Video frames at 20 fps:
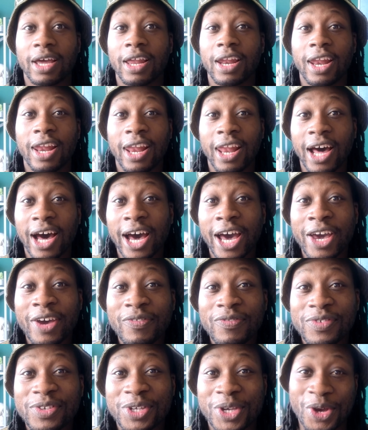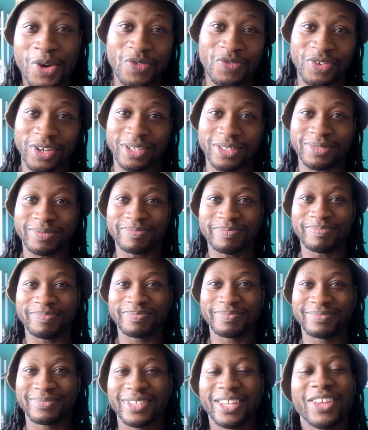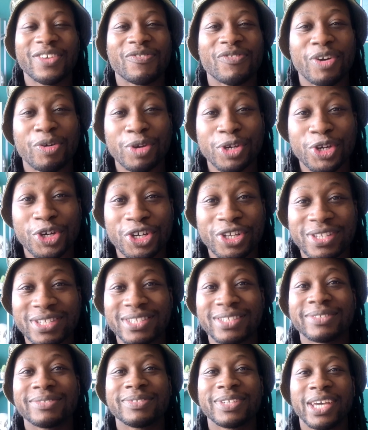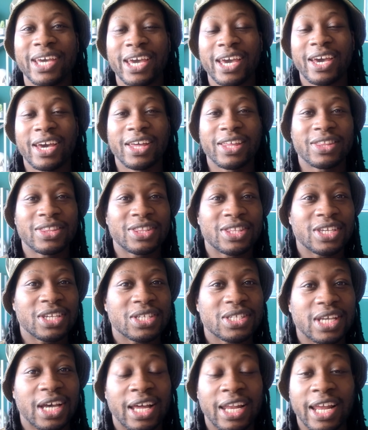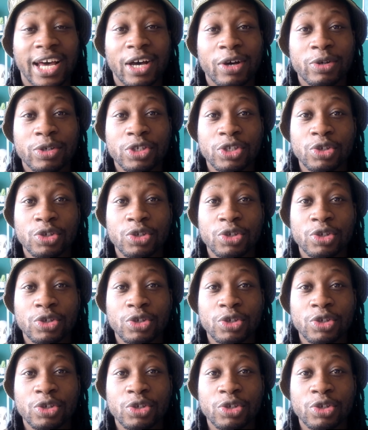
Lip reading: Live Server. Very good. This allows